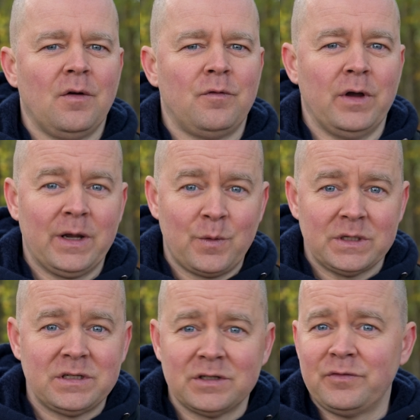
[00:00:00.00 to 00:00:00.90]
For any
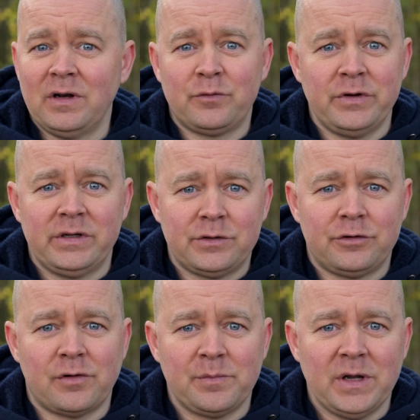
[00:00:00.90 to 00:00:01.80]
questions, feel free to
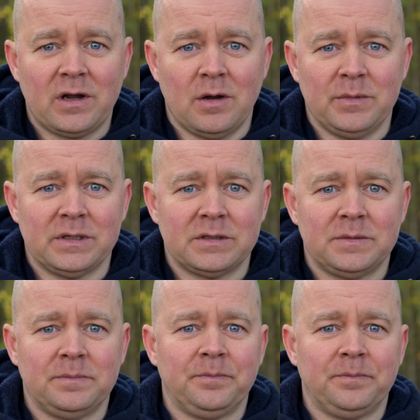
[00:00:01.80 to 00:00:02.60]
drop me a comment.